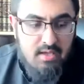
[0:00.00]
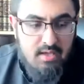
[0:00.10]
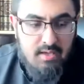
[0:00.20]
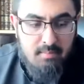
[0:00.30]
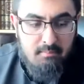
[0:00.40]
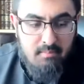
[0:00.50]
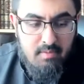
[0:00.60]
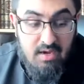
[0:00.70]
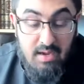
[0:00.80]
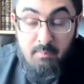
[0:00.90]

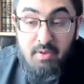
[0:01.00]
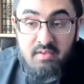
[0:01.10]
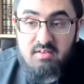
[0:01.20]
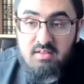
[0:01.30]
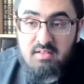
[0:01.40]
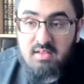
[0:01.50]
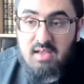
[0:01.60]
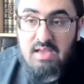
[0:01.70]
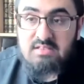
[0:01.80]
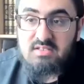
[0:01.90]
I personally
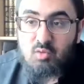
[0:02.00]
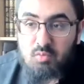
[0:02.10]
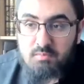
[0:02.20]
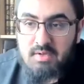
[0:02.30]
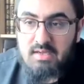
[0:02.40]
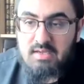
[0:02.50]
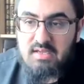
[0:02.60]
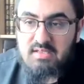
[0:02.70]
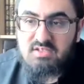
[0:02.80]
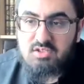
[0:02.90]
think as a ummah,
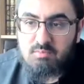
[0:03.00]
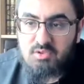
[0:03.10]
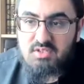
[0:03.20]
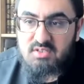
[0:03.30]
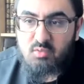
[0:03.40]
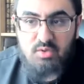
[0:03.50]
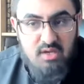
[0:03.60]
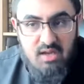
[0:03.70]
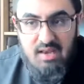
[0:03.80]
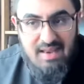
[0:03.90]
as a community, we
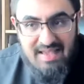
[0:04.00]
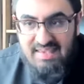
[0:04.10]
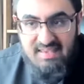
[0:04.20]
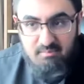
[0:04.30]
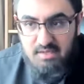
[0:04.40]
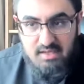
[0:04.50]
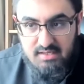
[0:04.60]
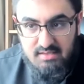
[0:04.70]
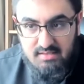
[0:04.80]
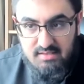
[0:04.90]
are lagging
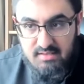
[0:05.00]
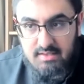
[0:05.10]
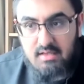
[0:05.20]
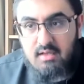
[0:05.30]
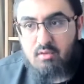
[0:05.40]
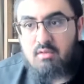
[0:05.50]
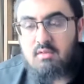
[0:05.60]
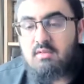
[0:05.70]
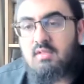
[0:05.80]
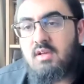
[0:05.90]
behind.
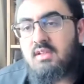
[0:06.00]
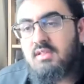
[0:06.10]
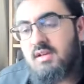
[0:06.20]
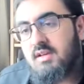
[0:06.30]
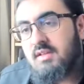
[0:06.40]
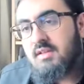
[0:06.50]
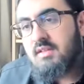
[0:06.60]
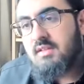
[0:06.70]
Look, the